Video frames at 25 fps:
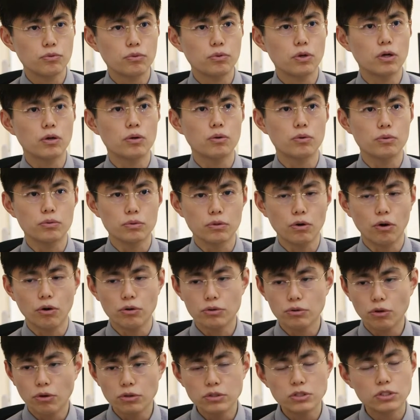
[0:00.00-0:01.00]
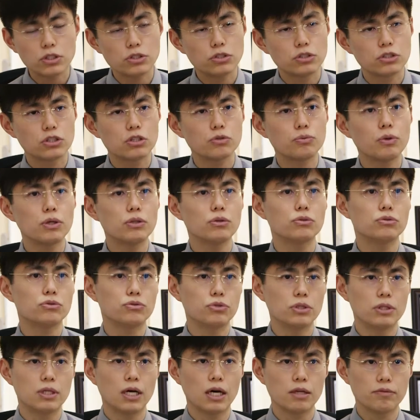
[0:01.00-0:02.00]
or non-surgical way to
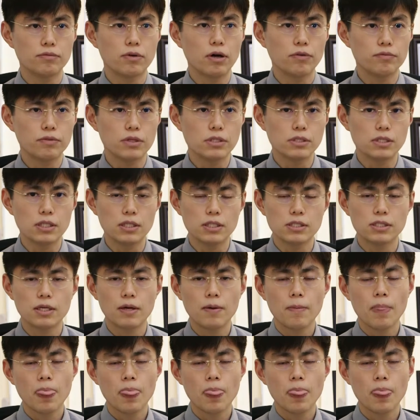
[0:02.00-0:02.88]
treat heart valve disease.